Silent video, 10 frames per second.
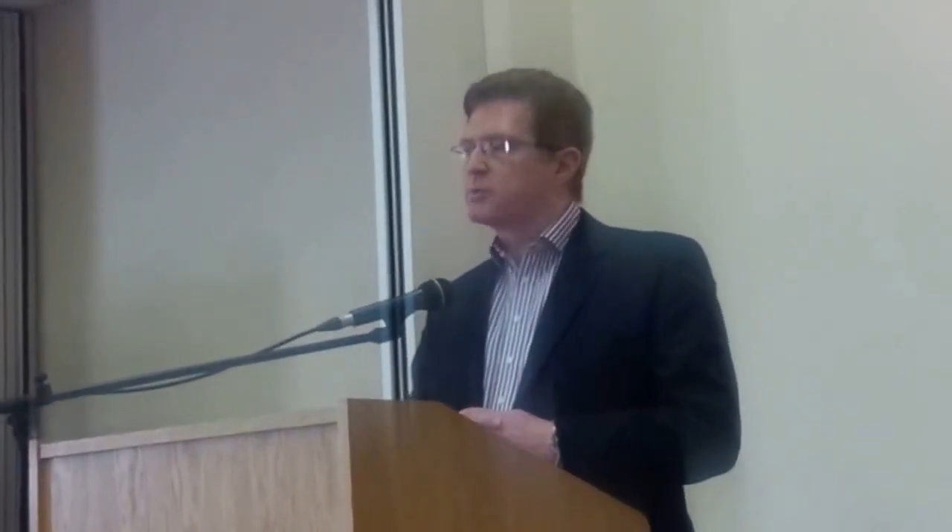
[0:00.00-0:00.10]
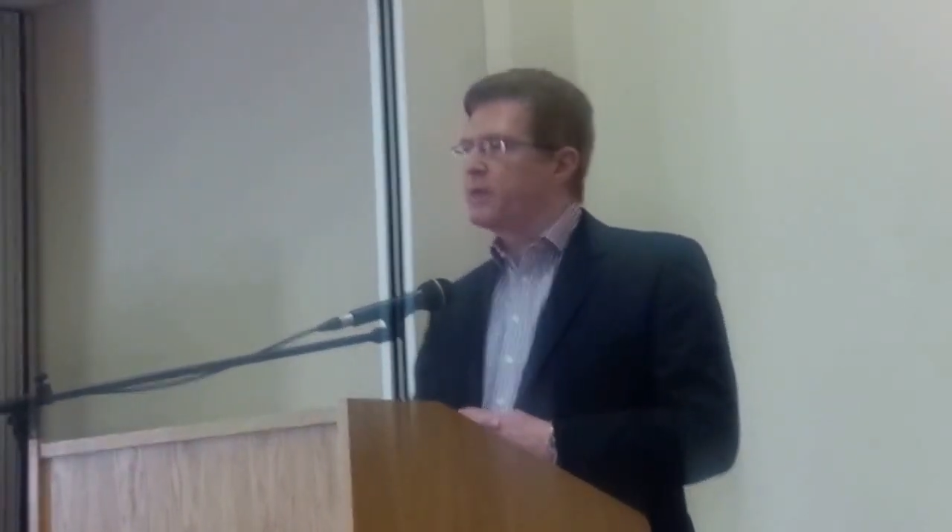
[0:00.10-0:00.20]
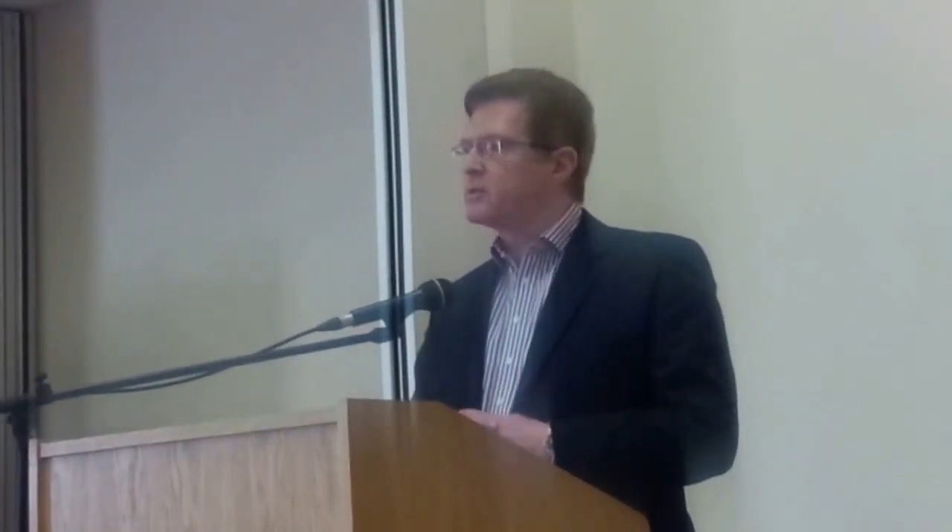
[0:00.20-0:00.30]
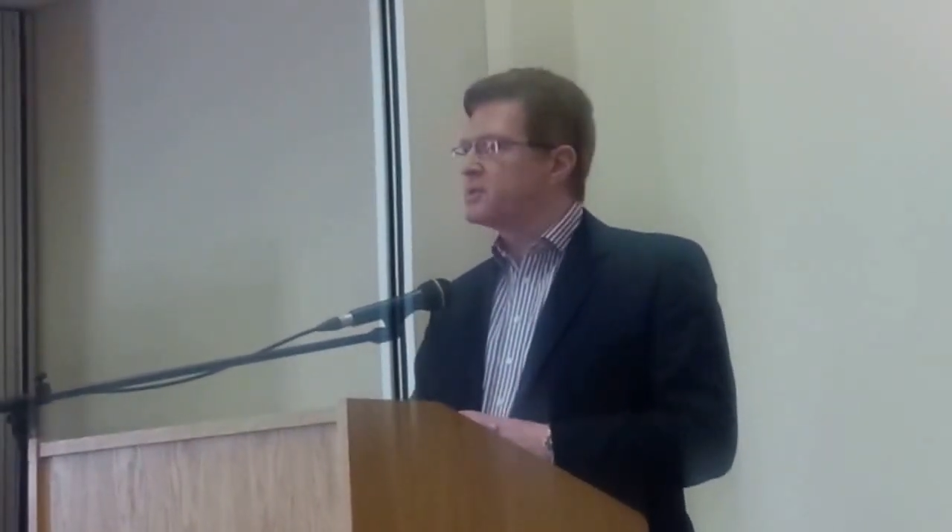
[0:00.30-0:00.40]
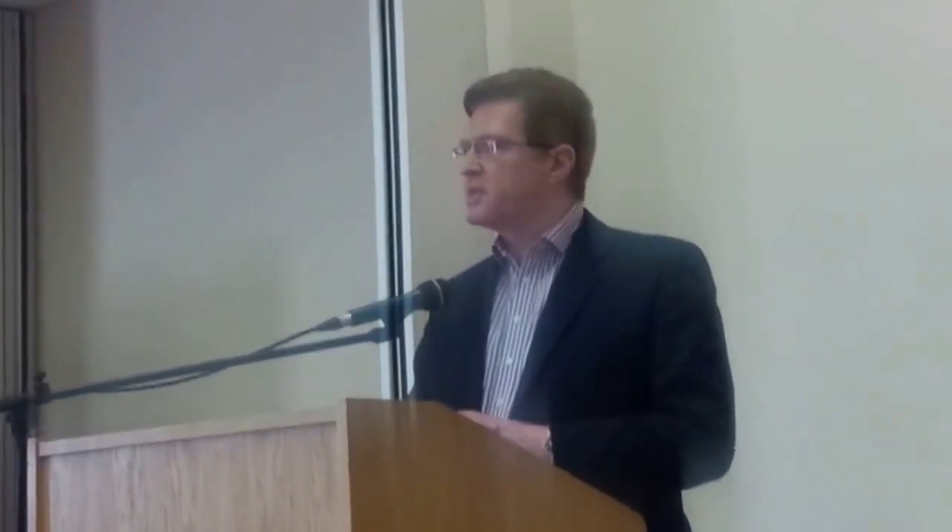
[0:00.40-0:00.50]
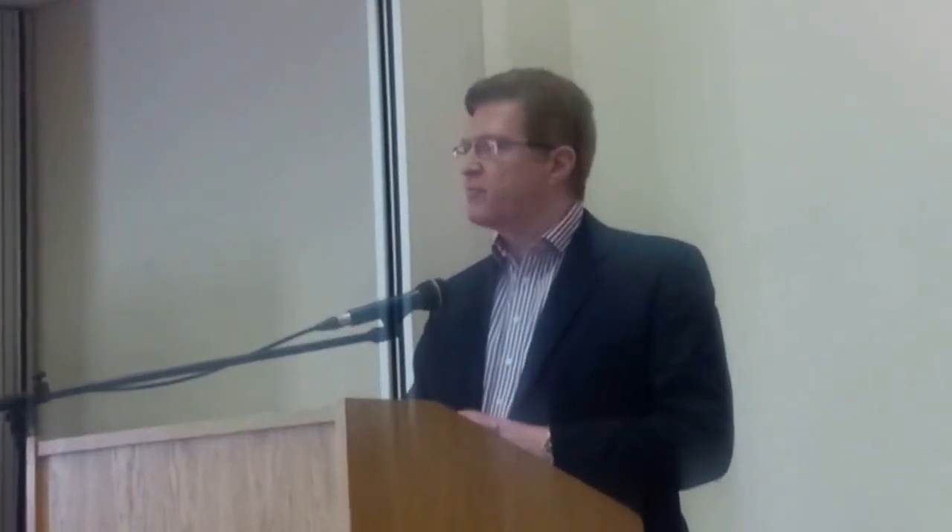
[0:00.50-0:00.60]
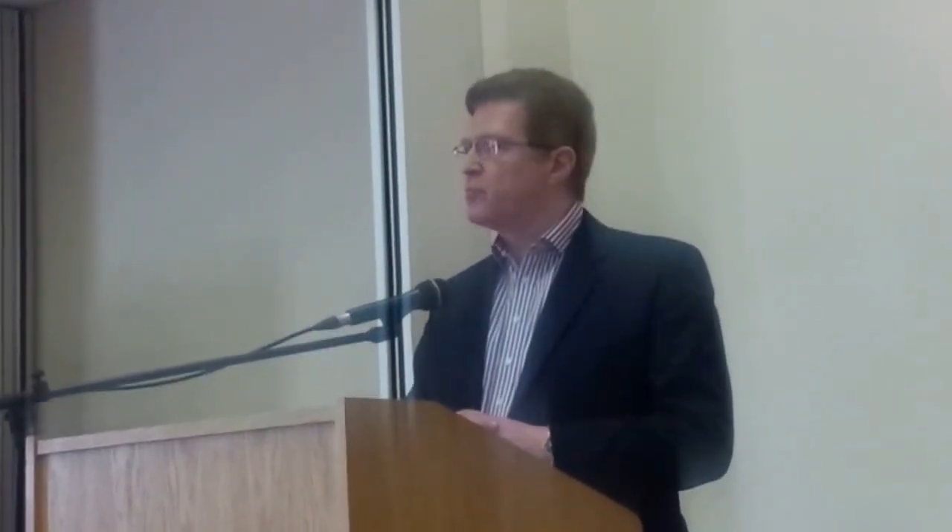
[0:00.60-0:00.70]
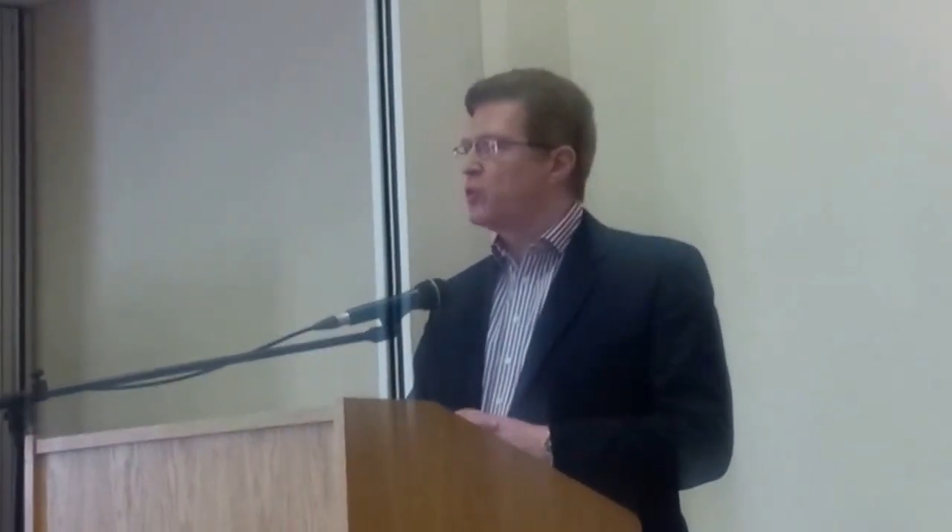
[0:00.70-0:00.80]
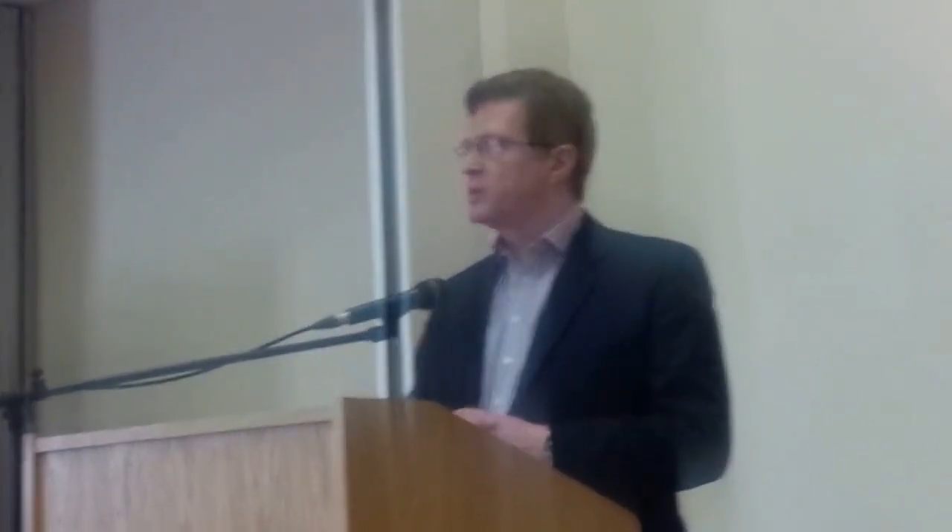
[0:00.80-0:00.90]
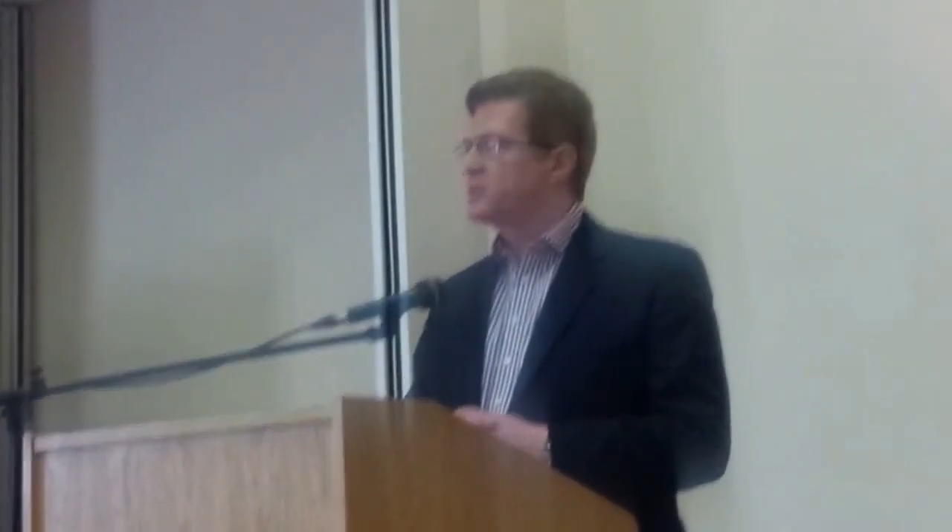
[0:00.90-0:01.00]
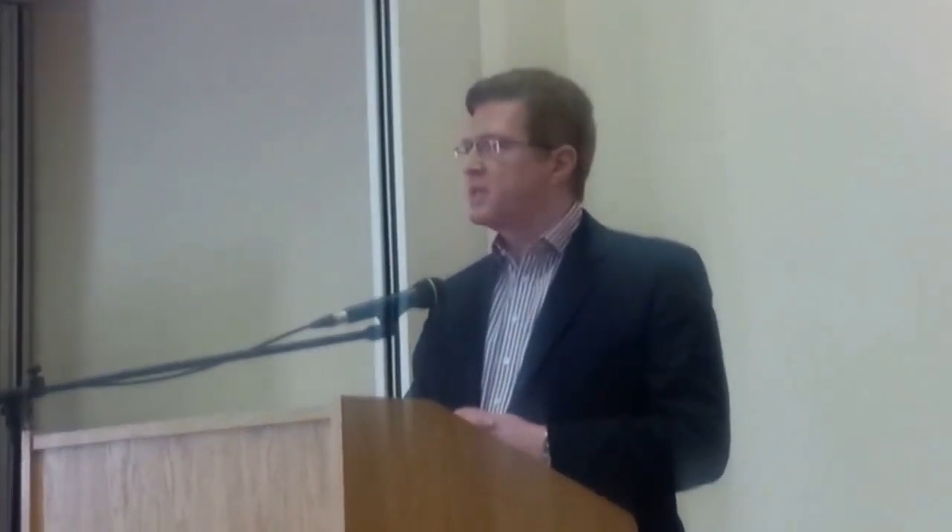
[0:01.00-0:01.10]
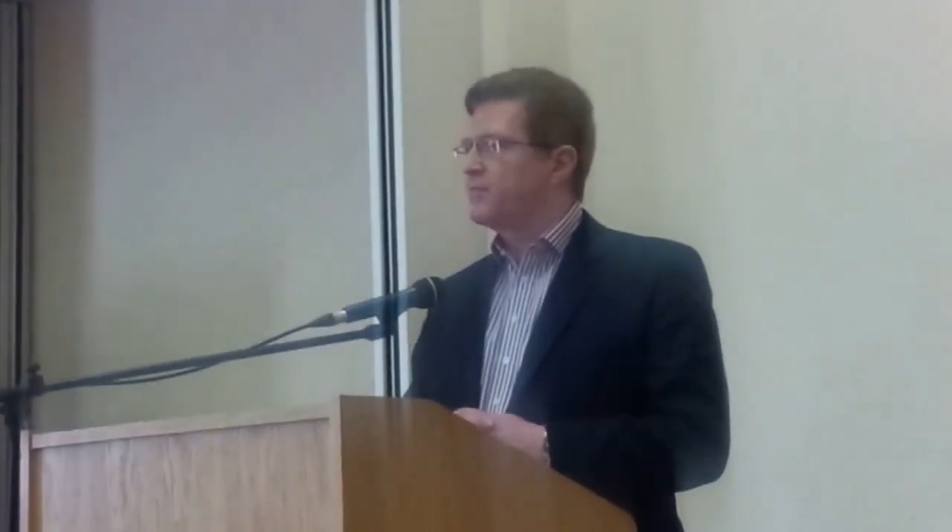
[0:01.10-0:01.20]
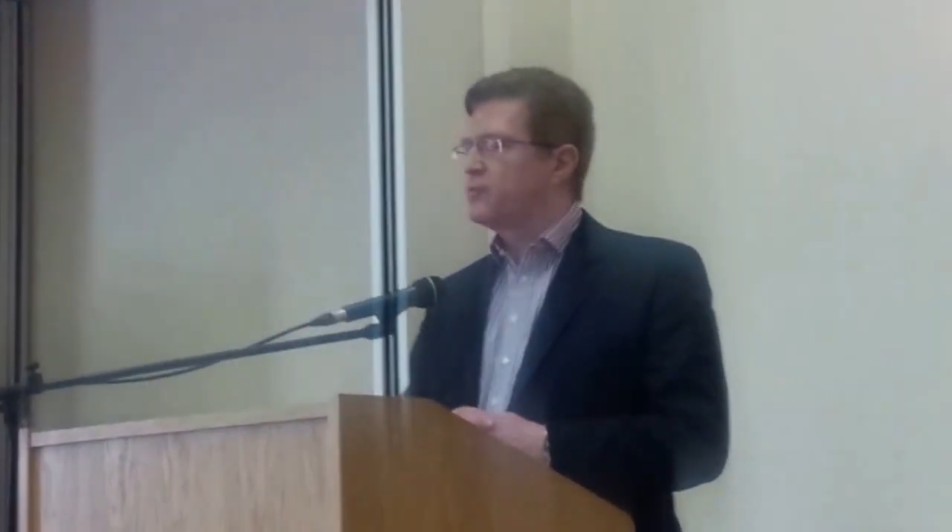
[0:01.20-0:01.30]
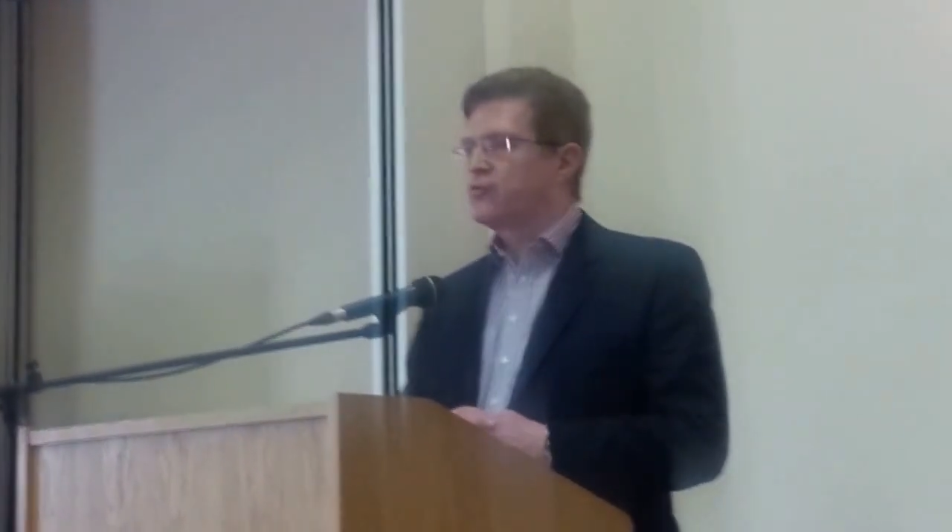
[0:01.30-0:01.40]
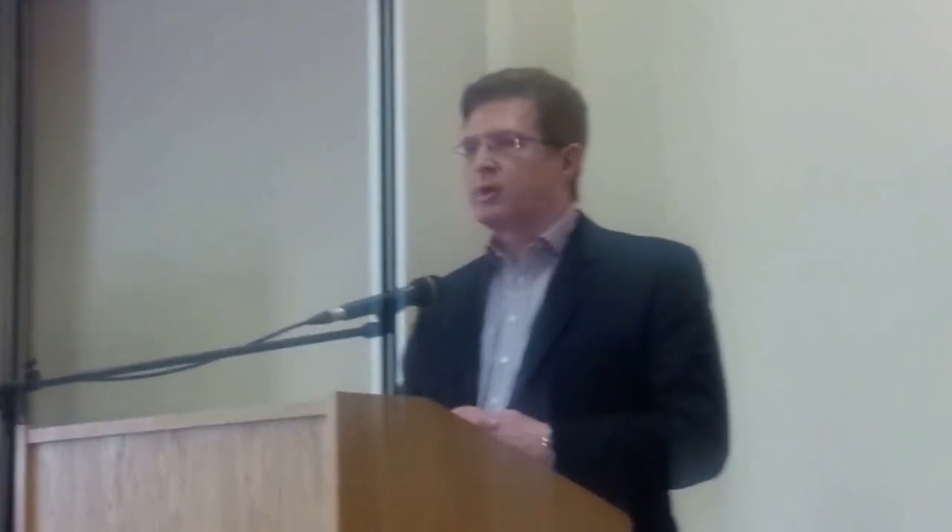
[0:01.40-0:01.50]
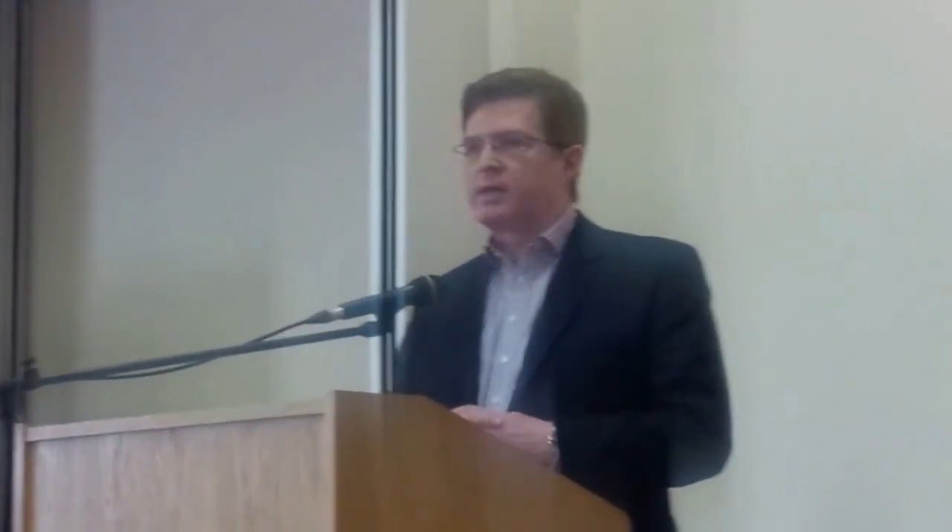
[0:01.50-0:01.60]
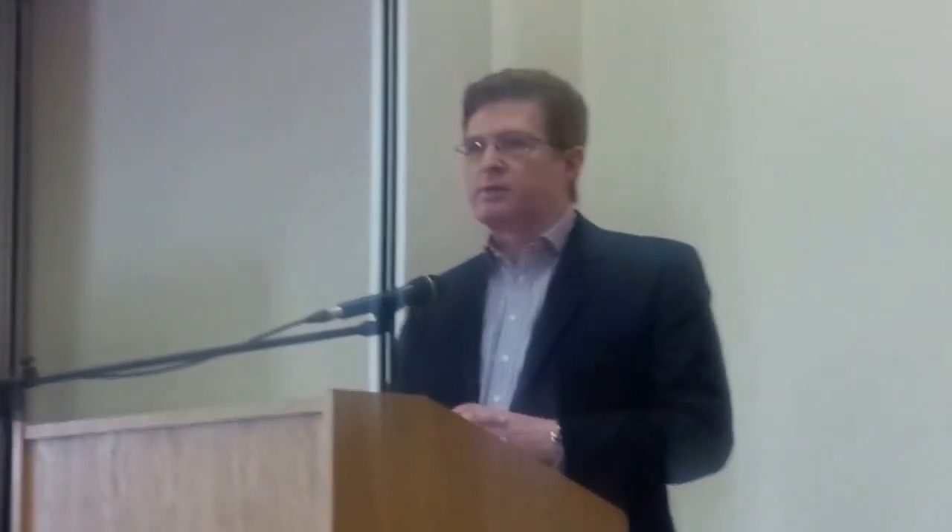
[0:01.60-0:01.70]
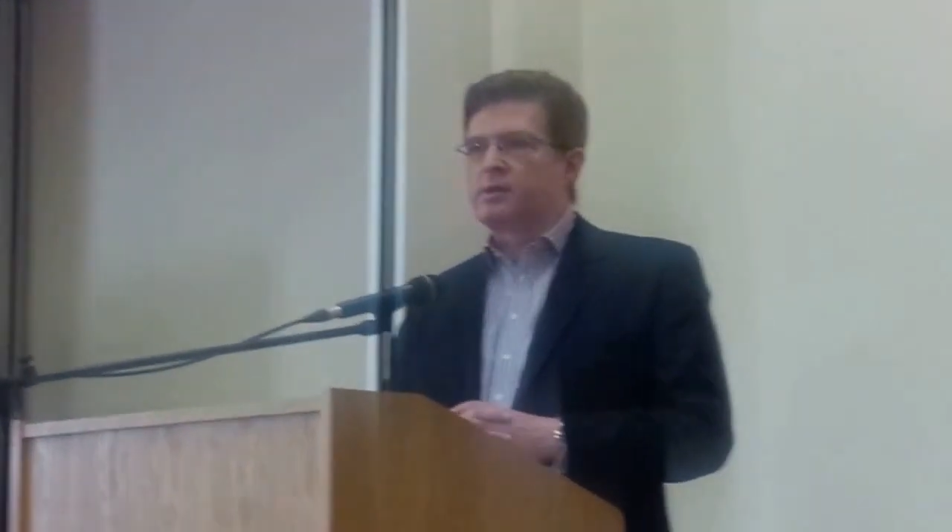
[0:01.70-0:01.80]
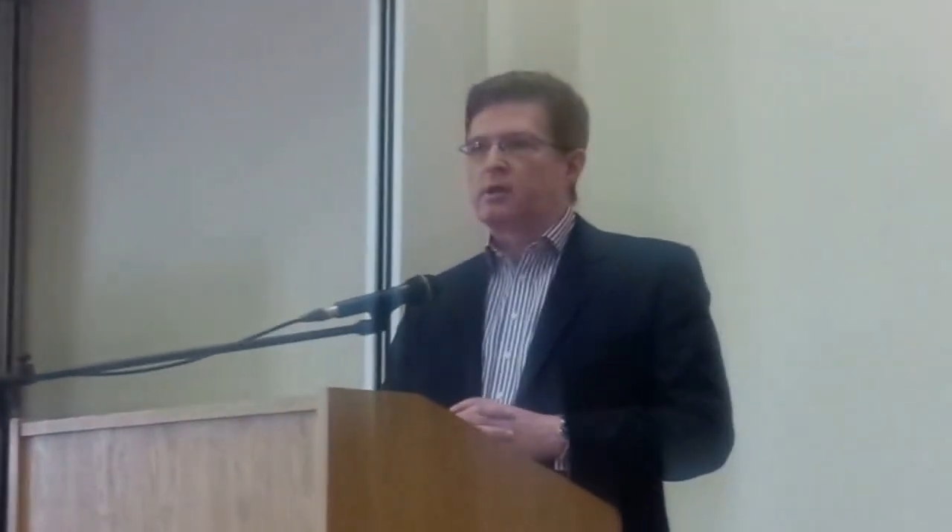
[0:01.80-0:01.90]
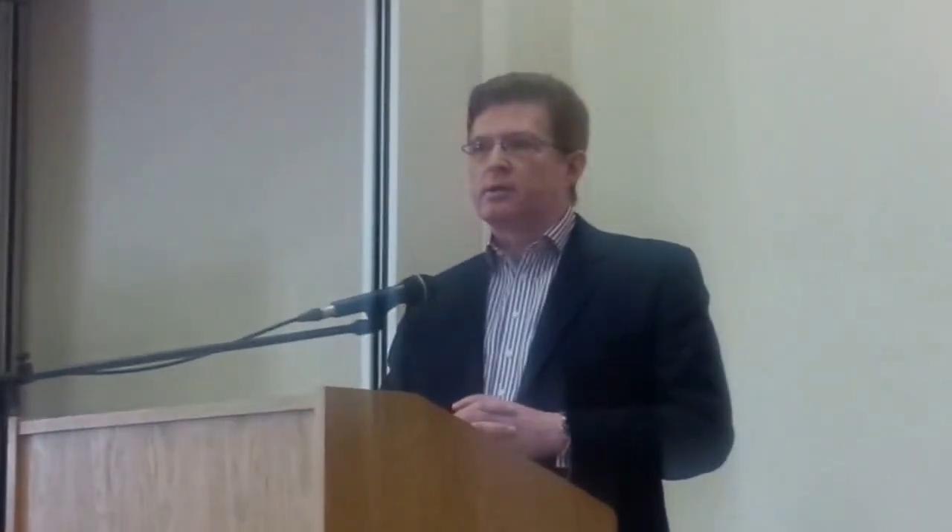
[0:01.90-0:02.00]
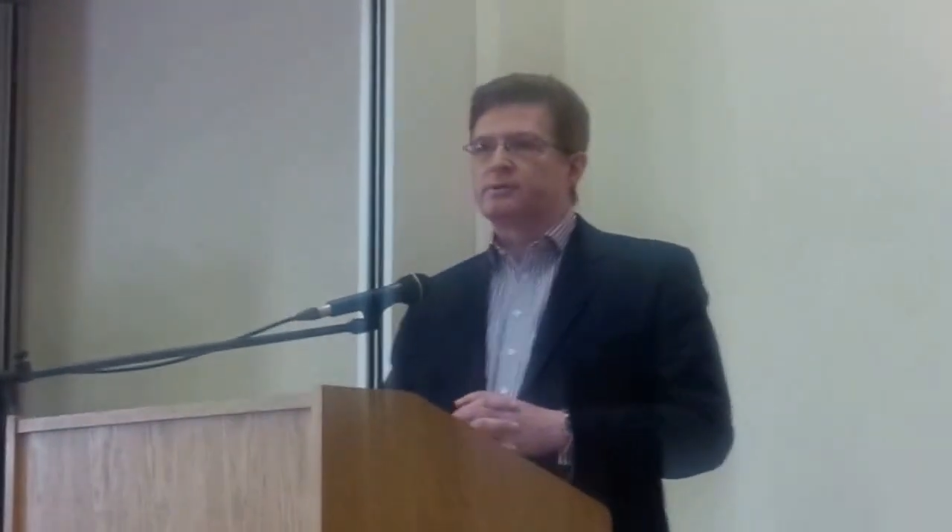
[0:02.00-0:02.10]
was about $7.7 trillion.